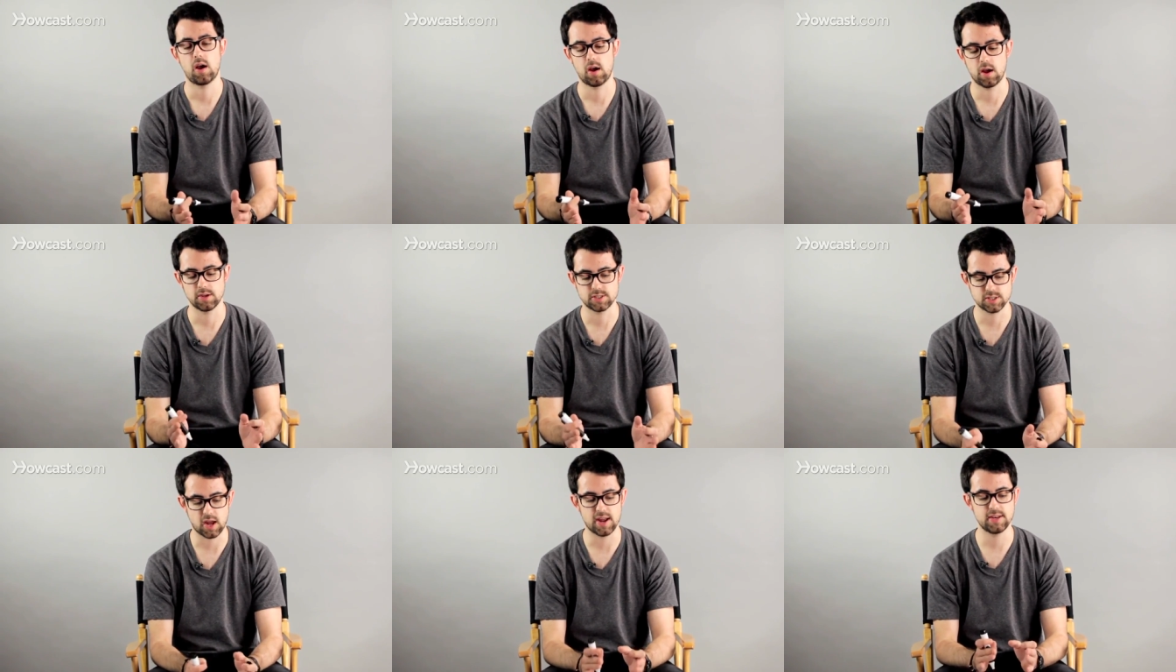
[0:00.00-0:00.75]
uh,
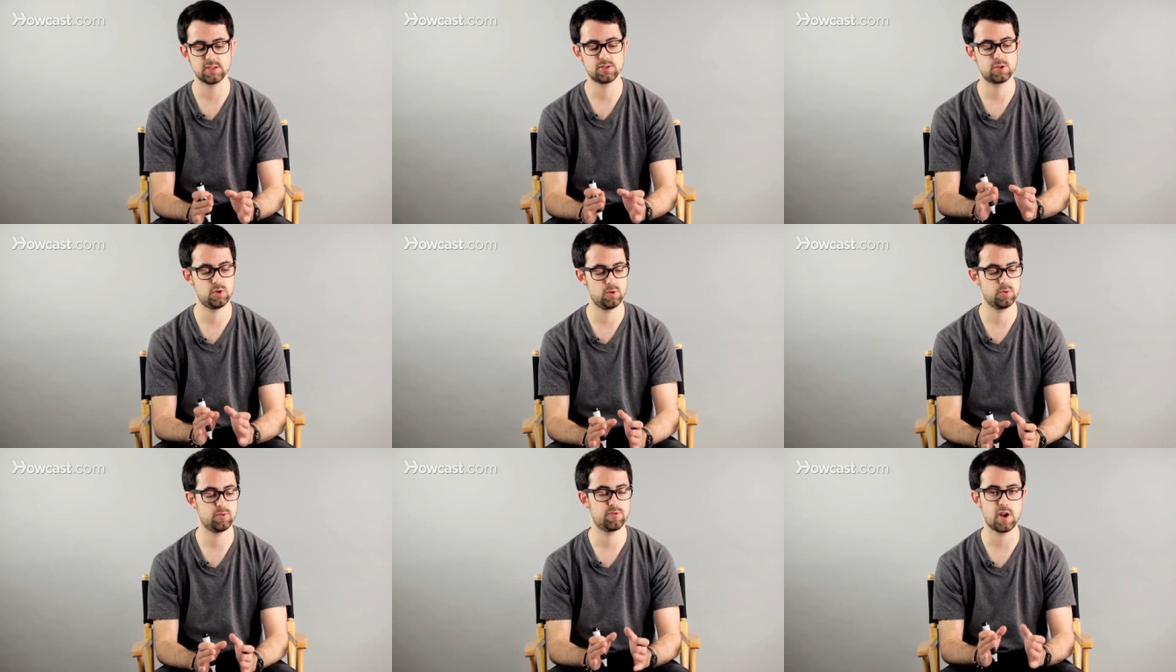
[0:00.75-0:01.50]
assigned
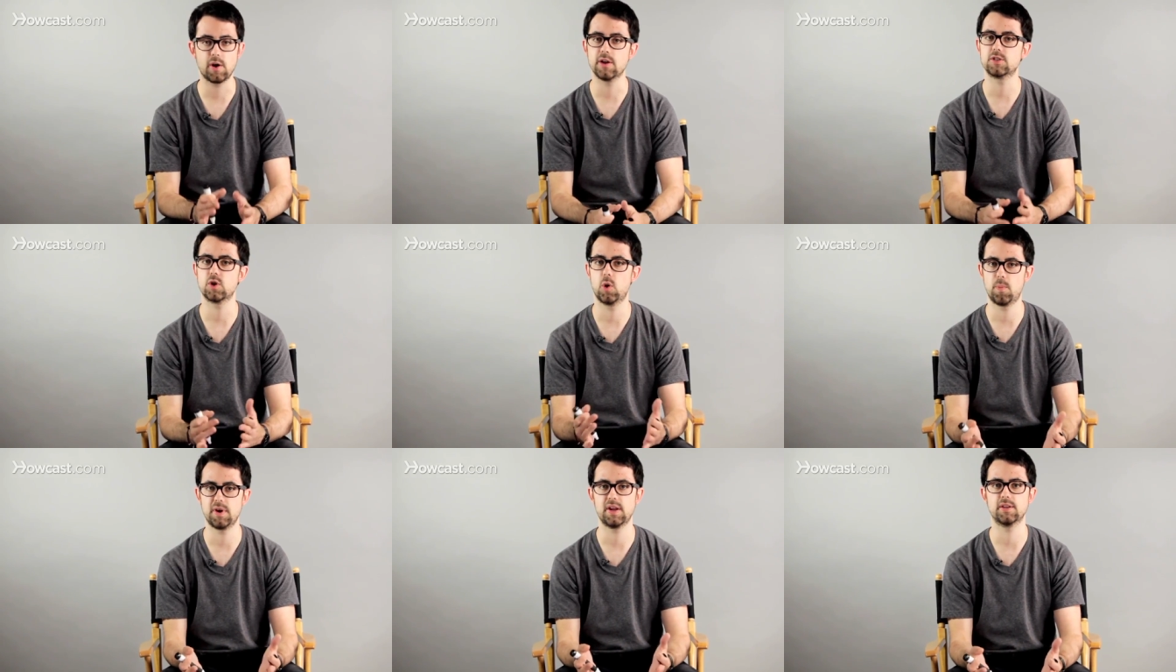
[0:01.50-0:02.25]
to various
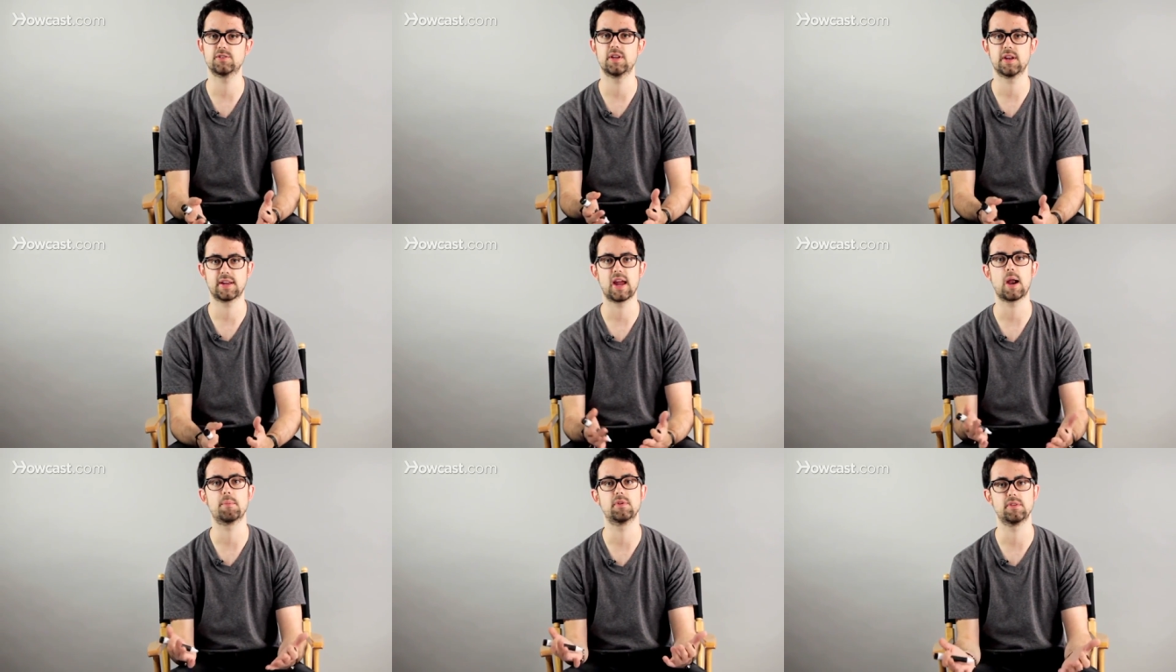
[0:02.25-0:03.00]
openings in a
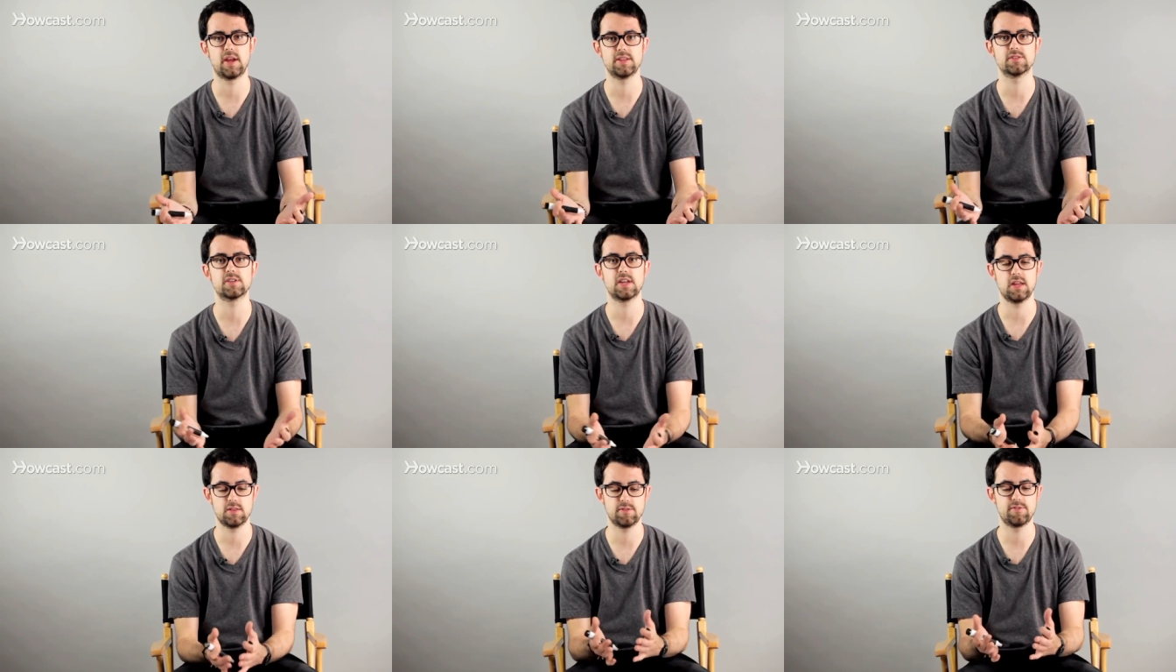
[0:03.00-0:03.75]
camera lens
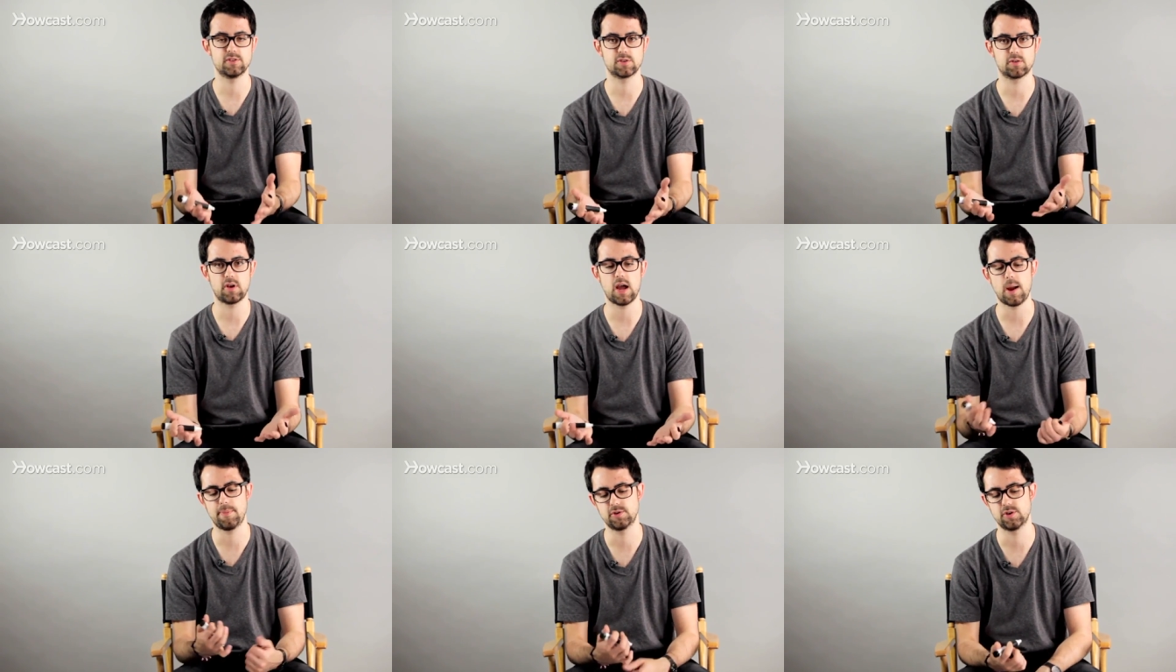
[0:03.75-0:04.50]
in the physical
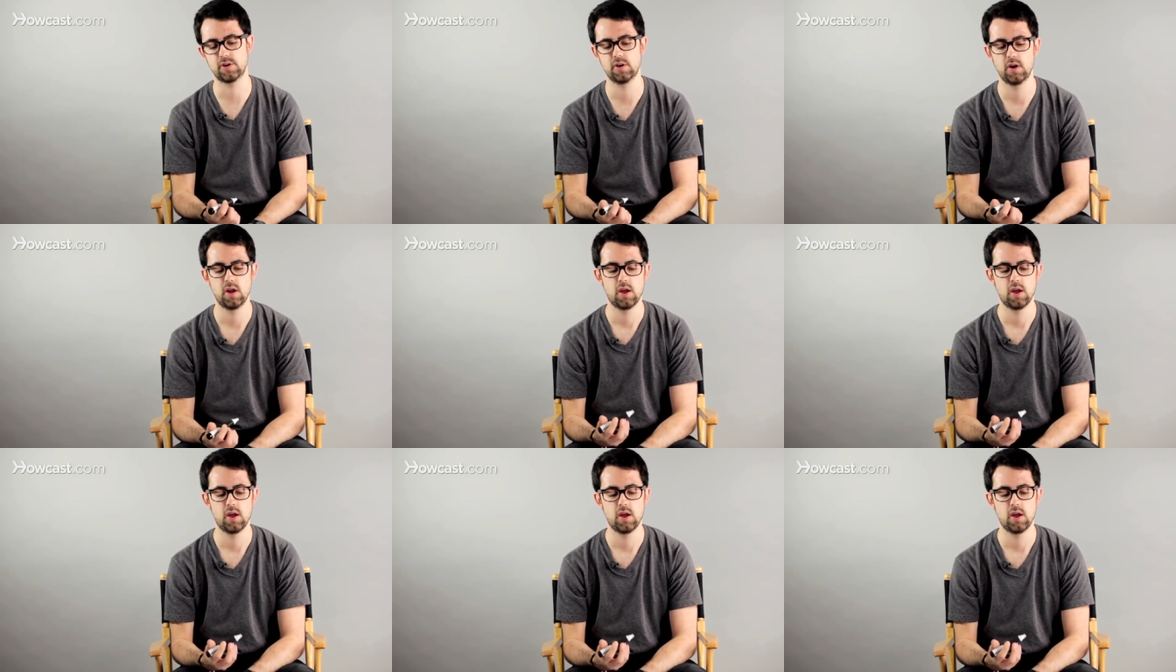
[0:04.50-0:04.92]
aperture.